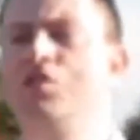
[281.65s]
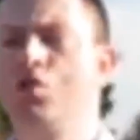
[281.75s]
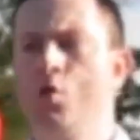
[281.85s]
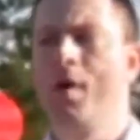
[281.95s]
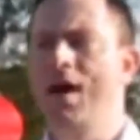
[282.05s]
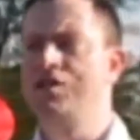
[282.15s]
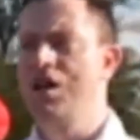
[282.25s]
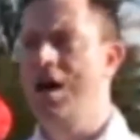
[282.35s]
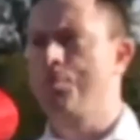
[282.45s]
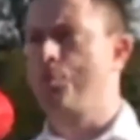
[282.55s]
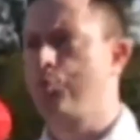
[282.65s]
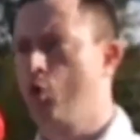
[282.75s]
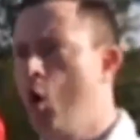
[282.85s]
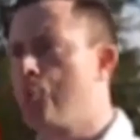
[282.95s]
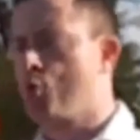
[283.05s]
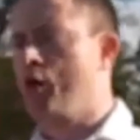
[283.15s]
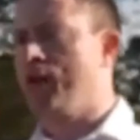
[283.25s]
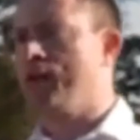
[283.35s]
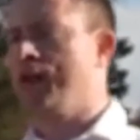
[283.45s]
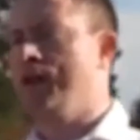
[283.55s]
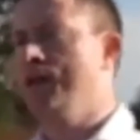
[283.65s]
to do my job appropriately